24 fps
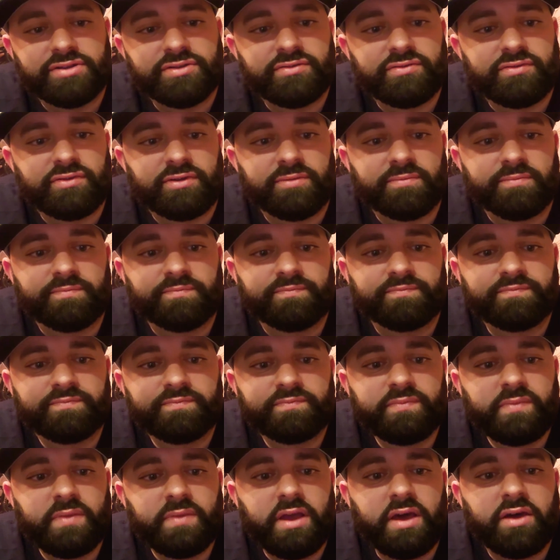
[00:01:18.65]
from
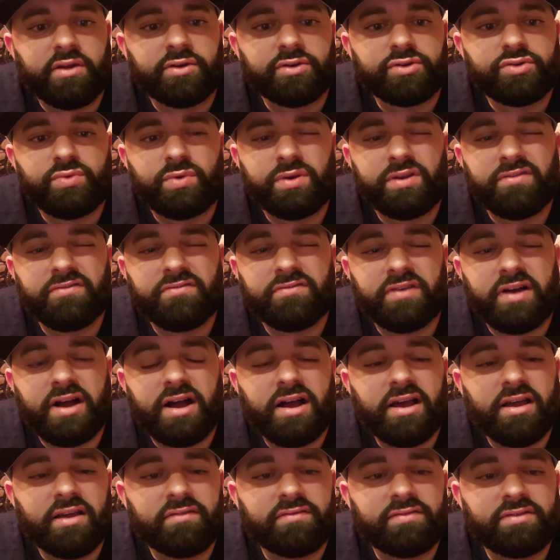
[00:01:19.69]

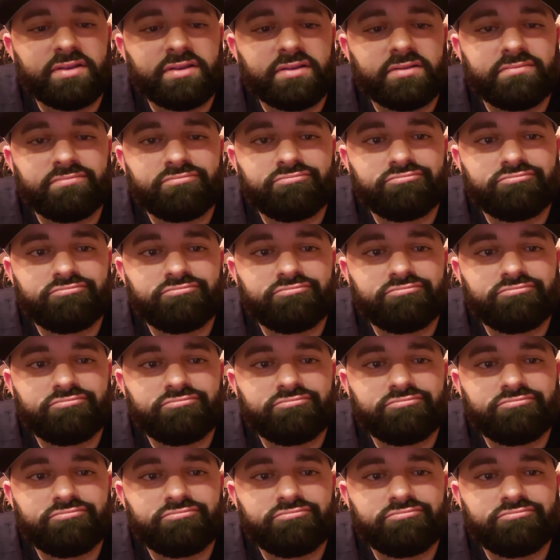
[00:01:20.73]
125 to